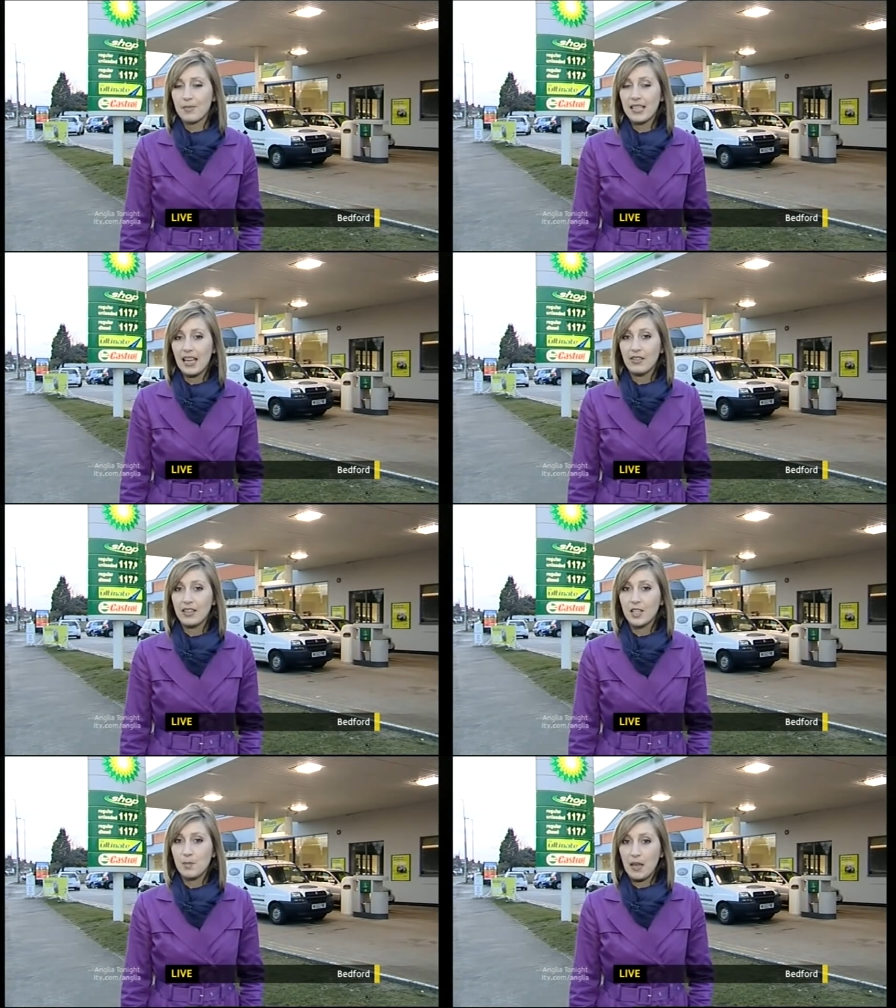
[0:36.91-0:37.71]

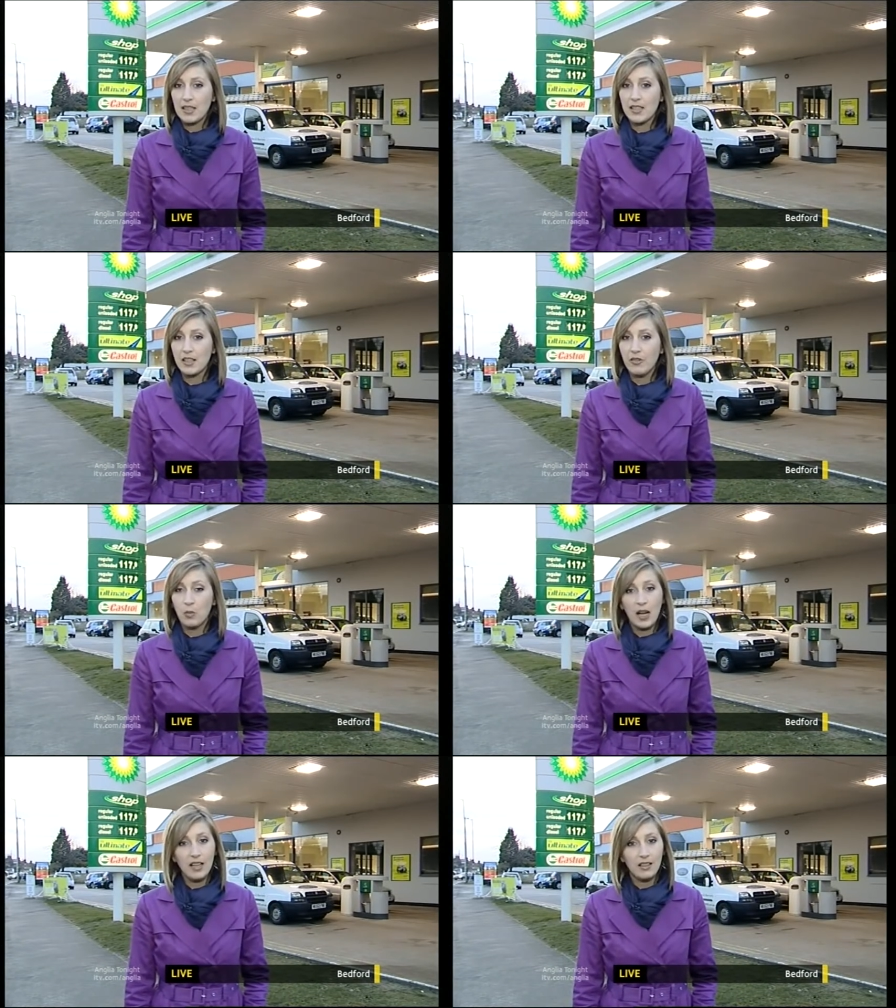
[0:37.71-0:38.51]
Sound
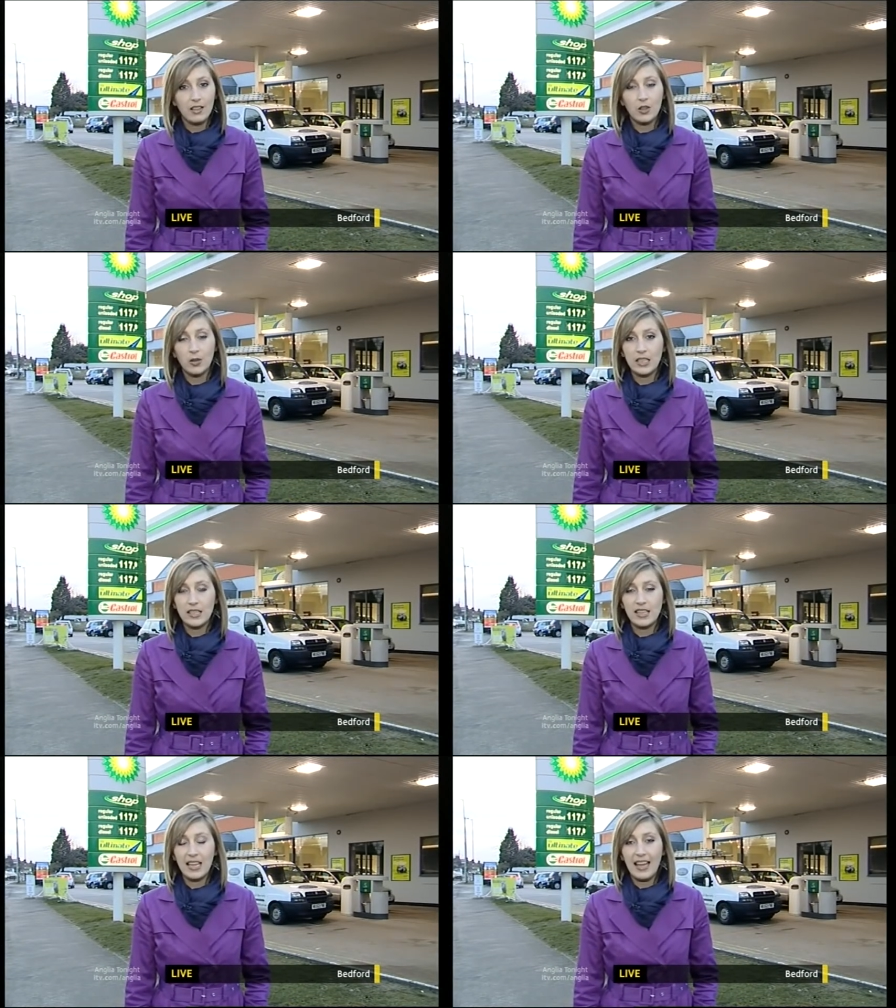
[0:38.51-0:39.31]
expensive? Well,
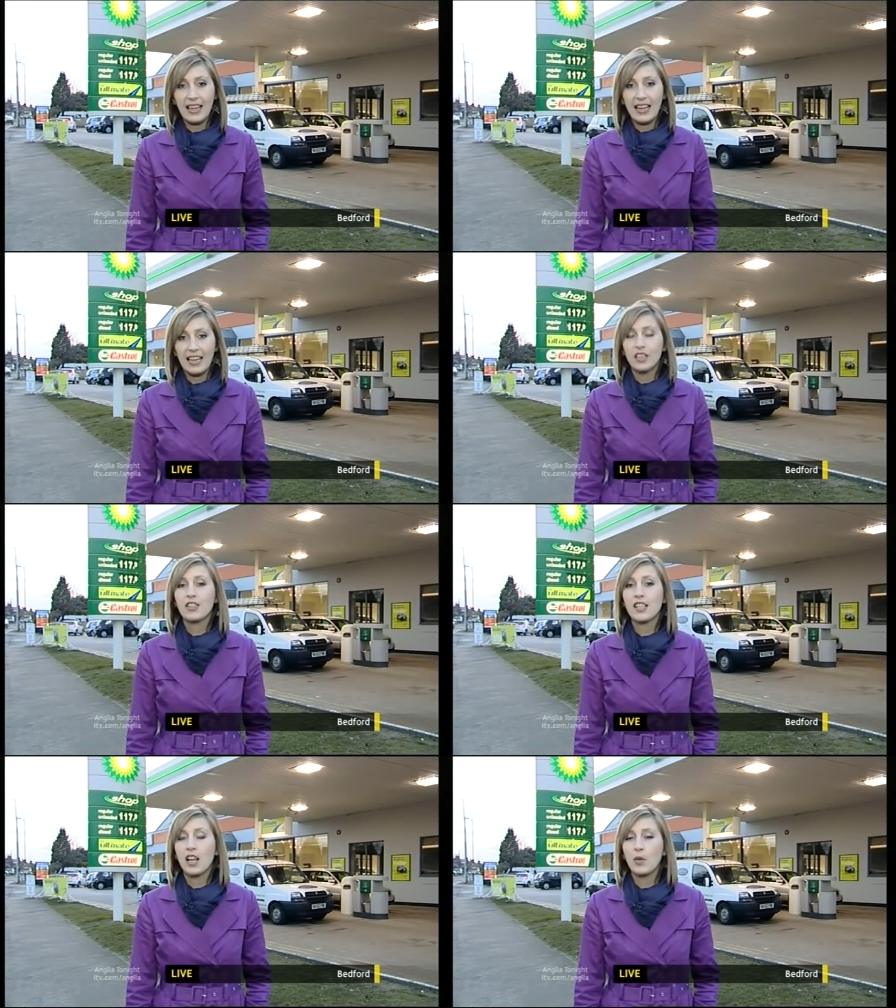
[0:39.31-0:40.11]
according to the AA, it
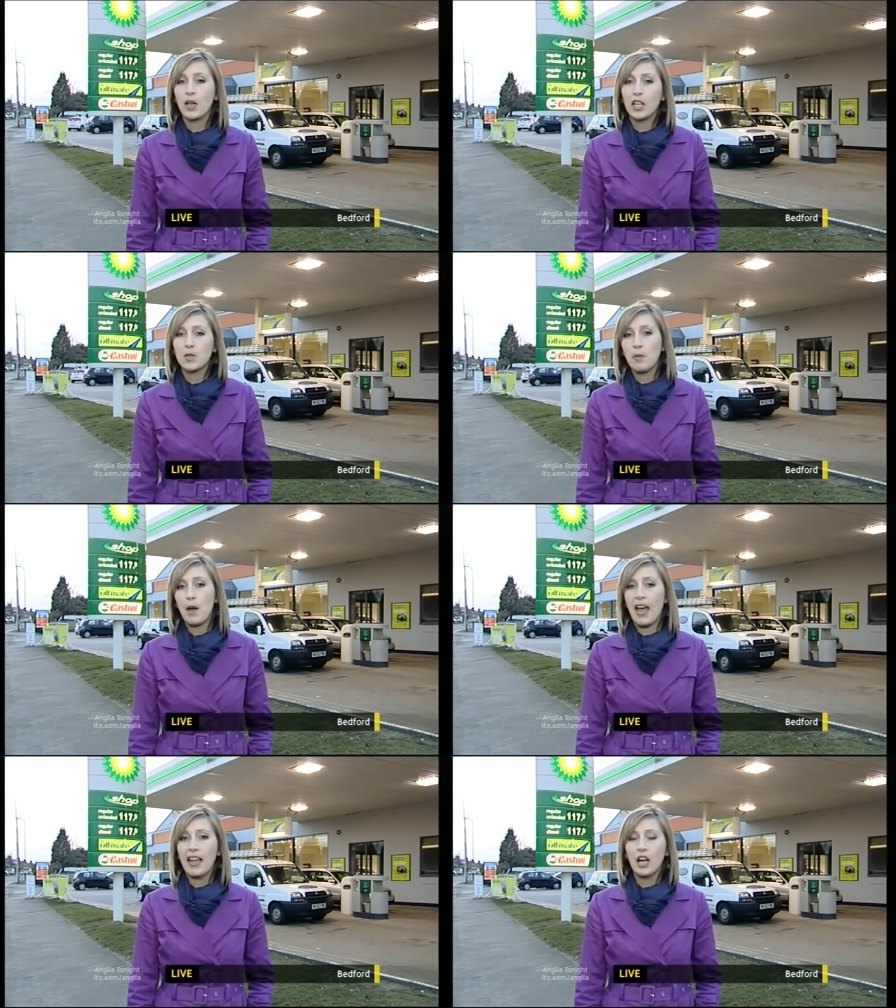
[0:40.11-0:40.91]
looks like we're going to be
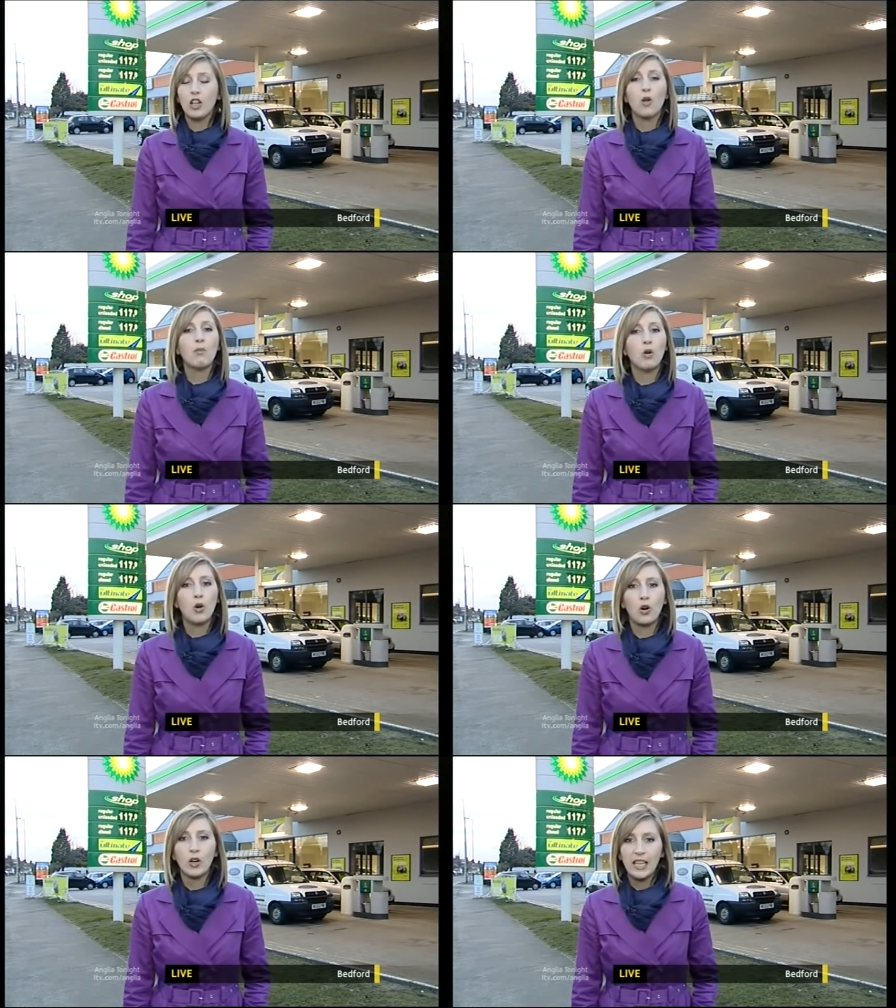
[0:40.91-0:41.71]
paying a lot
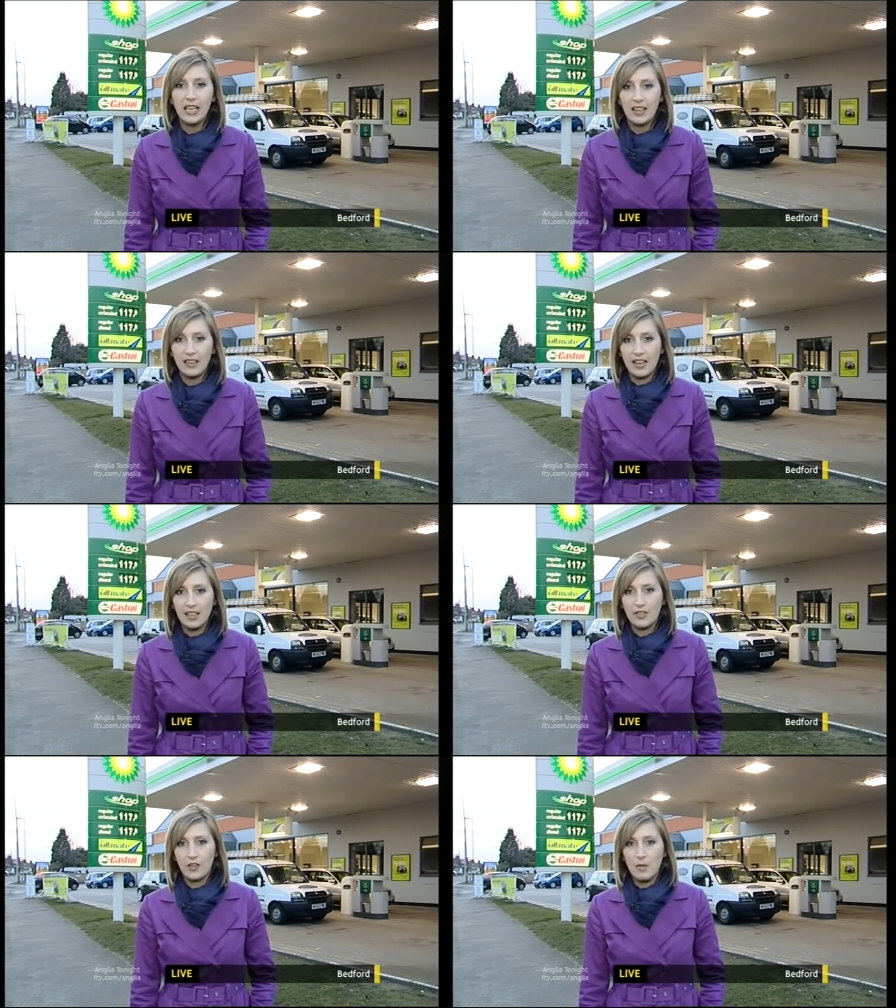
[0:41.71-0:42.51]
more in the
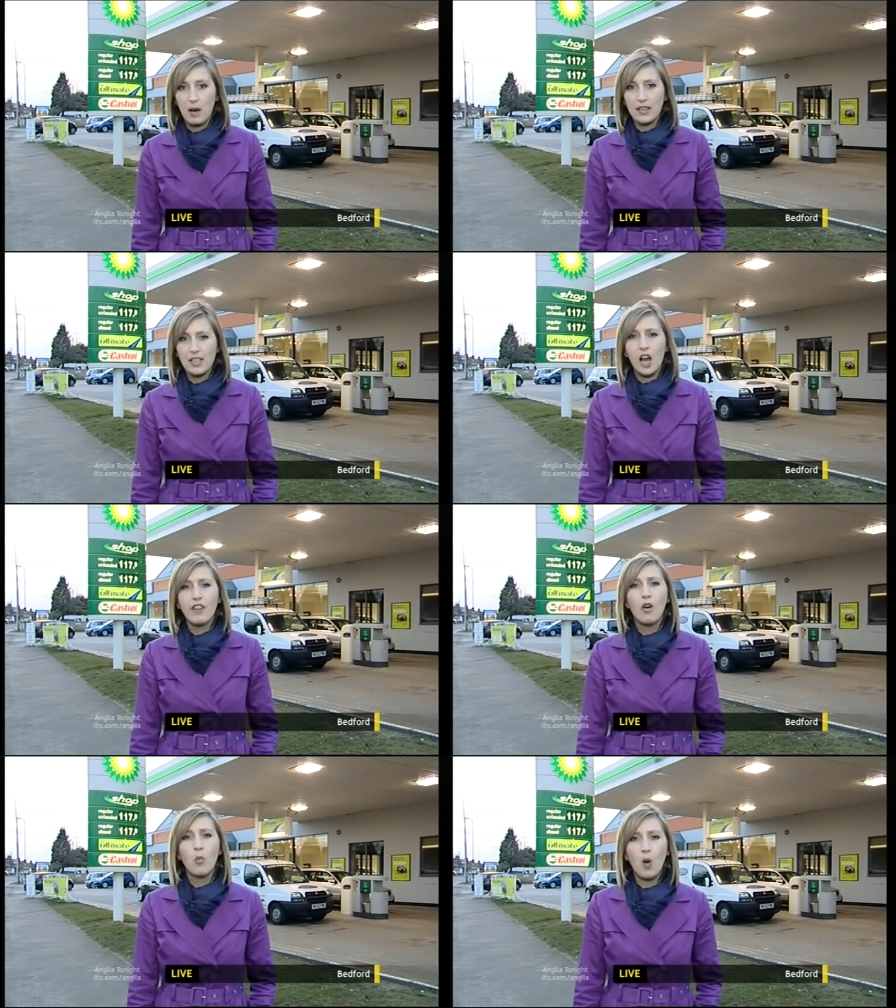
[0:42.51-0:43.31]
next few months,
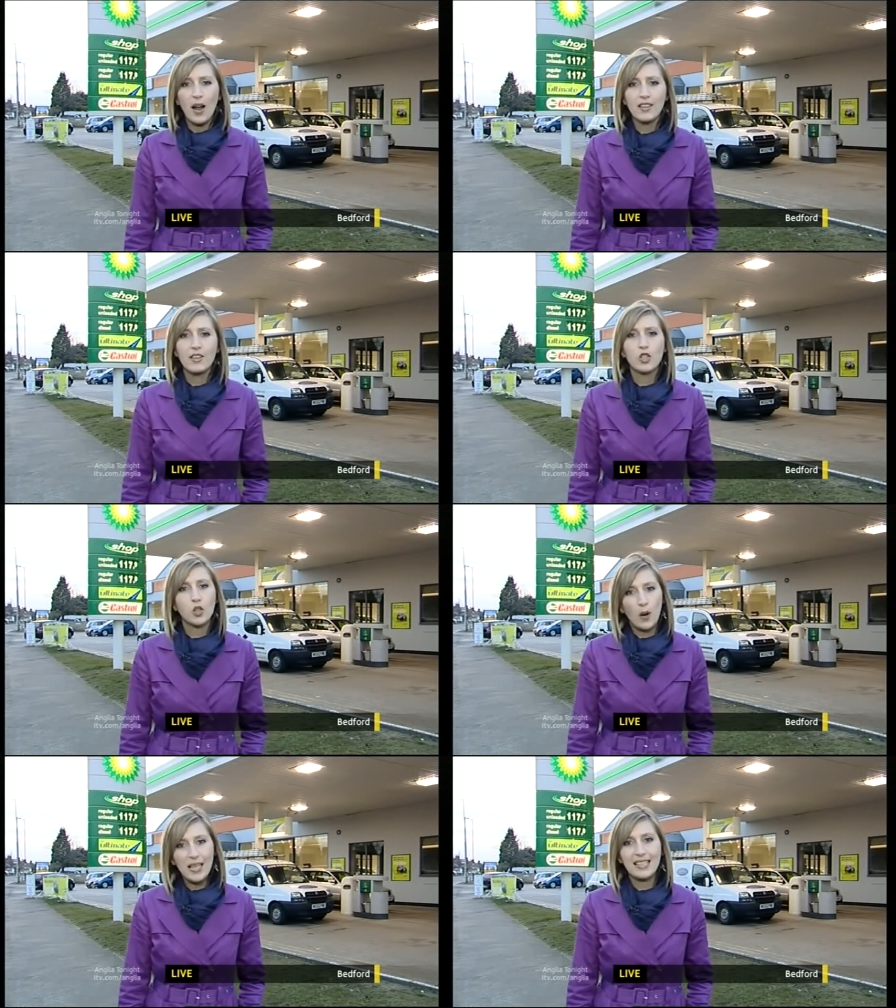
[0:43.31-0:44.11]
over
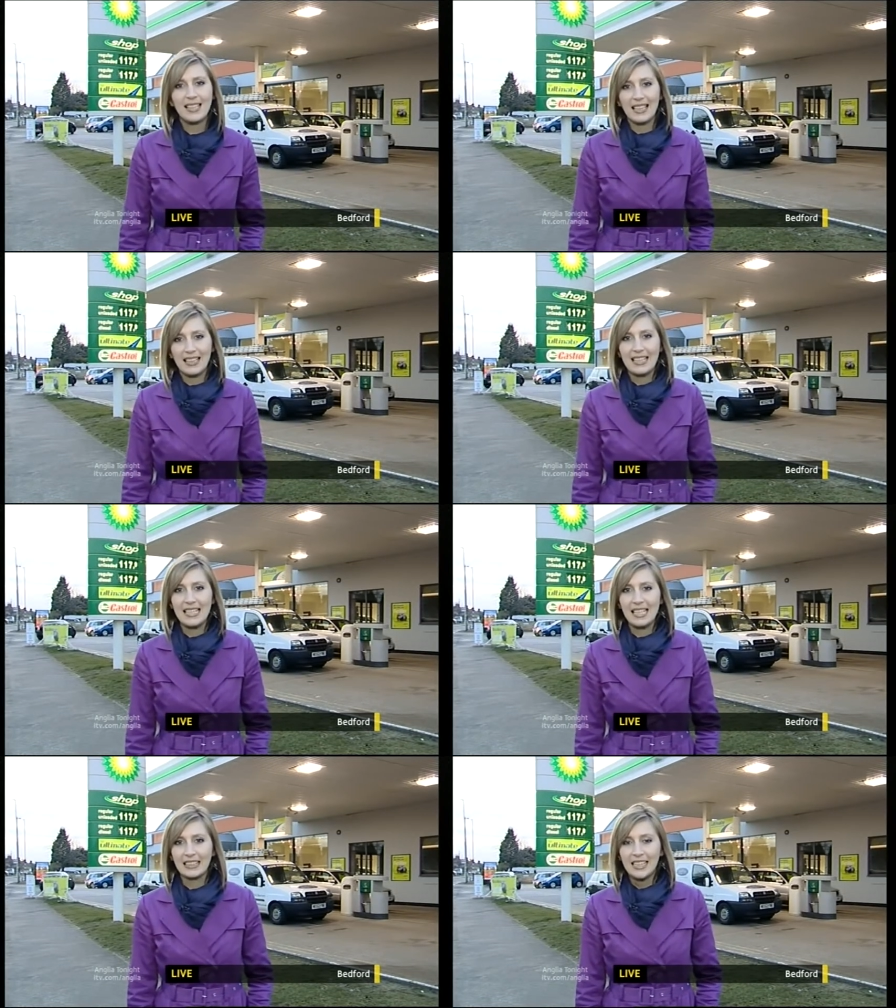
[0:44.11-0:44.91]
120 a
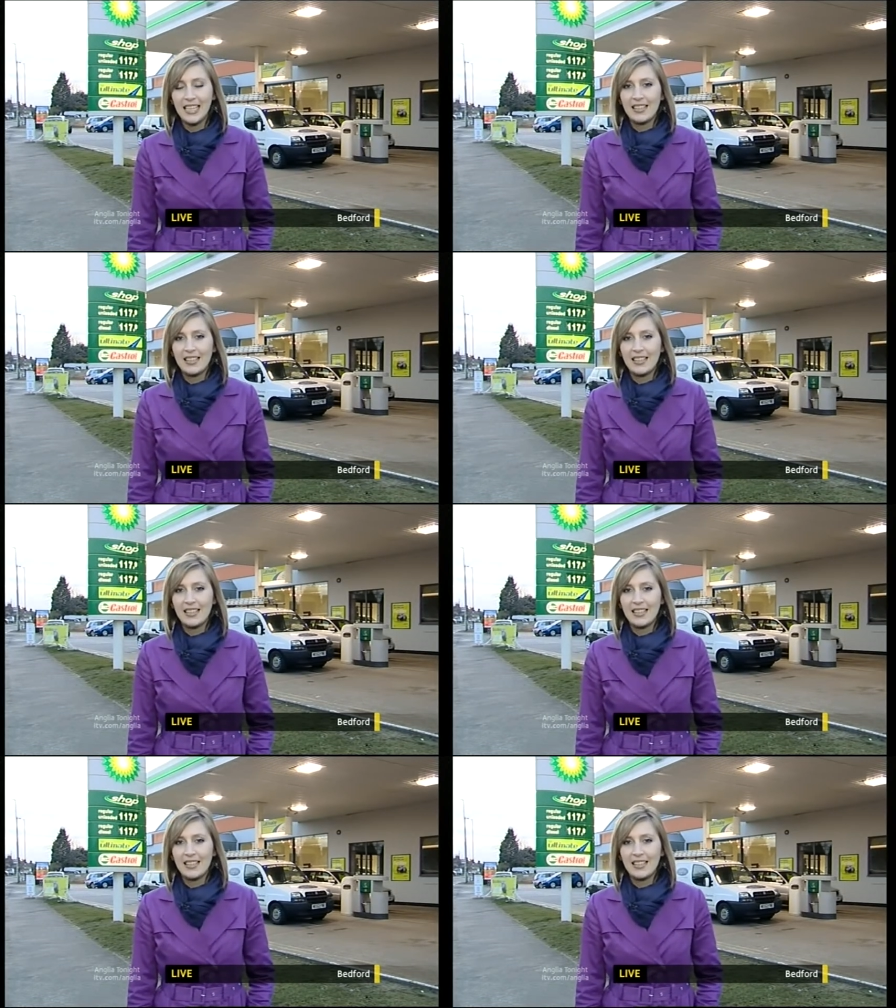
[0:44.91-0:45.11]
litre.